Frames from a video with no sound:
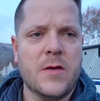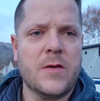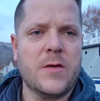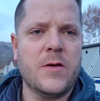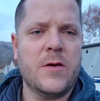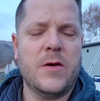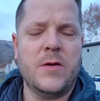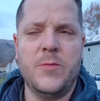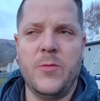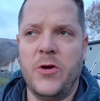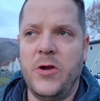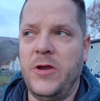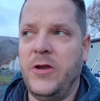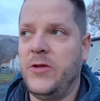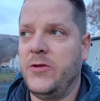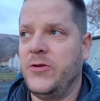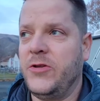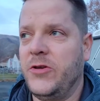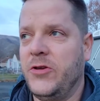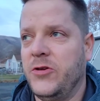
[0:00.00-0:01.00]
Good morning,
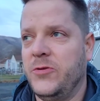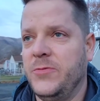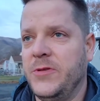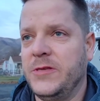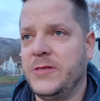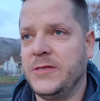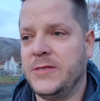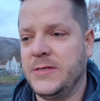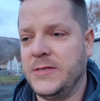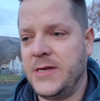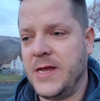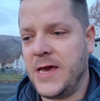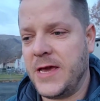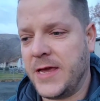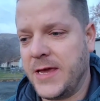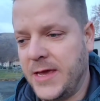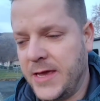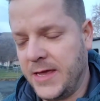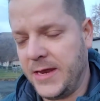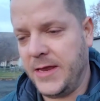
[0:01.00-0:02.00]
YouTube. This is
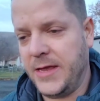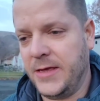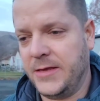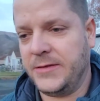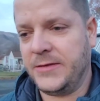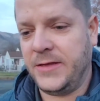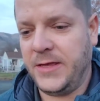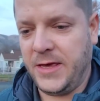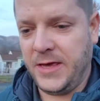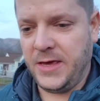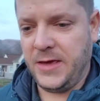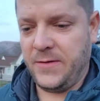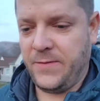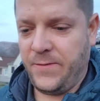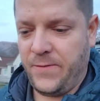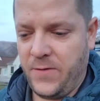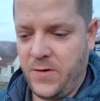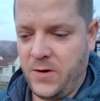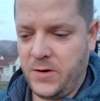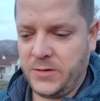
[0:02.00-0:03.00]
Nick. It is the
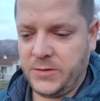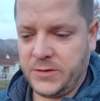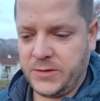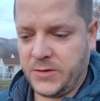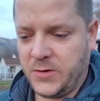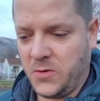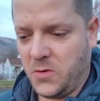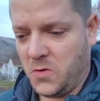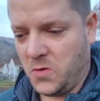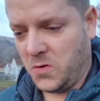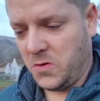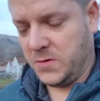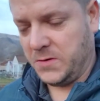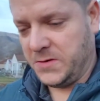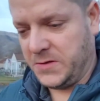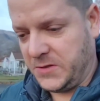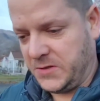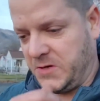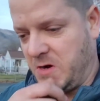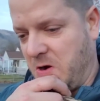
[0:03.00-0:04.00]
first cold
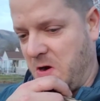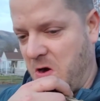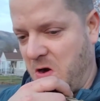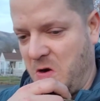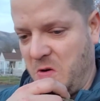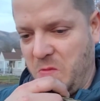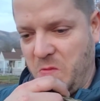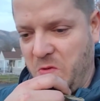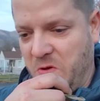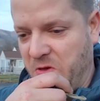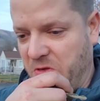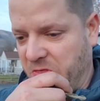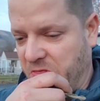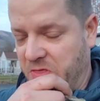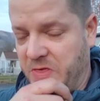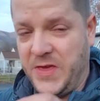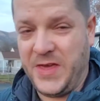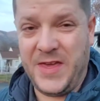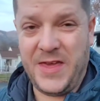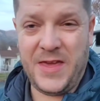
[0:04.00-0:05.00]
start with
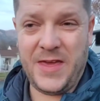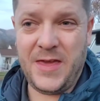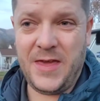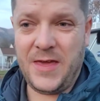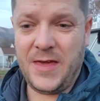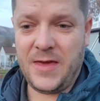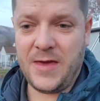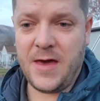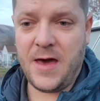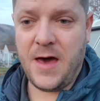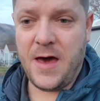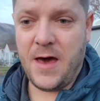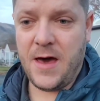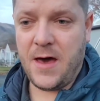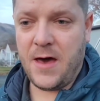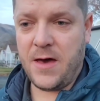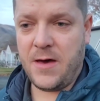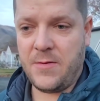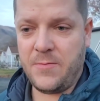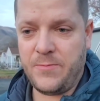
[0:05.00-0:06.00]
the
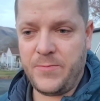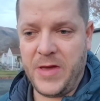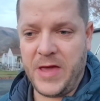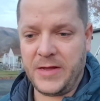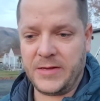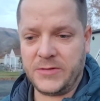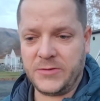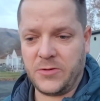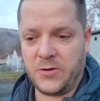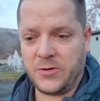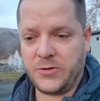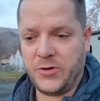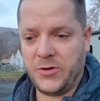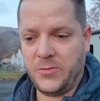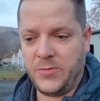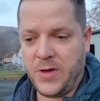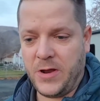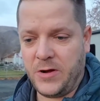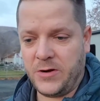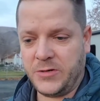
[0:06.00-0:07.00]
Banks torque
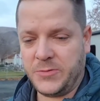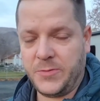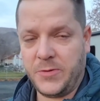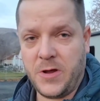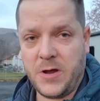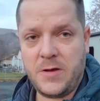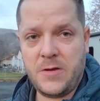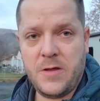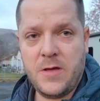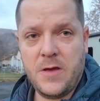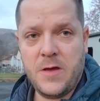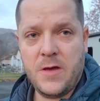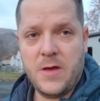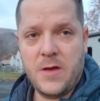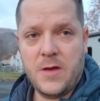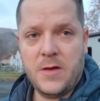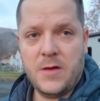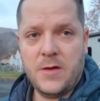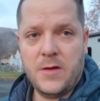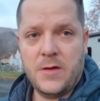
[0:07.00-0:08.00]
tube headers put on.
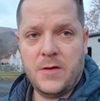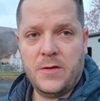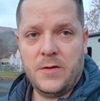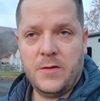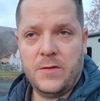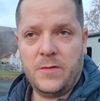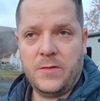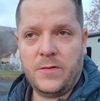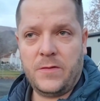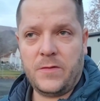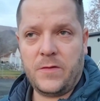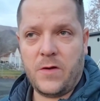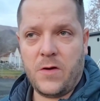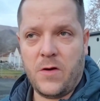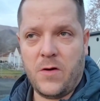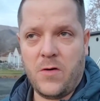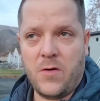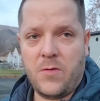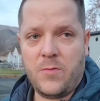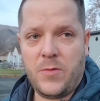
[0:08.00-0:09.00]

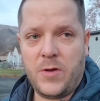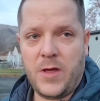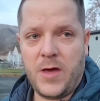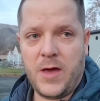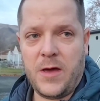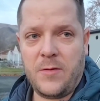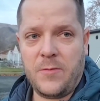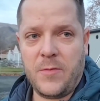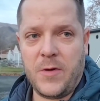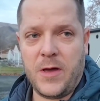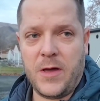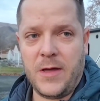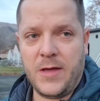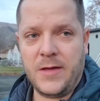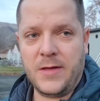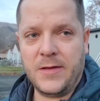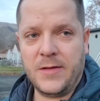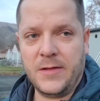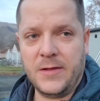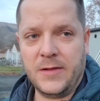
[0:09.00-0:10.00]
So I'm gonna have my
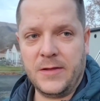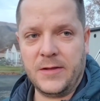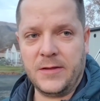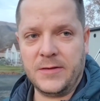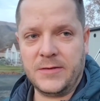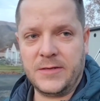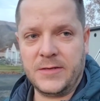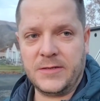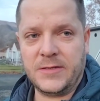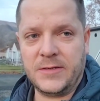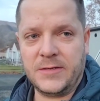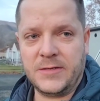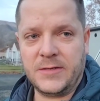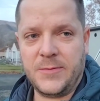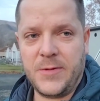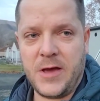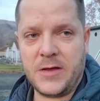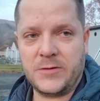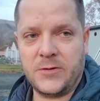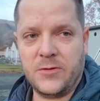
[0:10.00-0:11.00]
little assistant
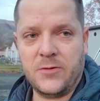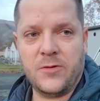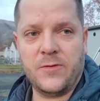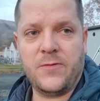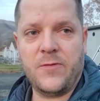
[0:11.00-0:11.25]
Sebastian hold the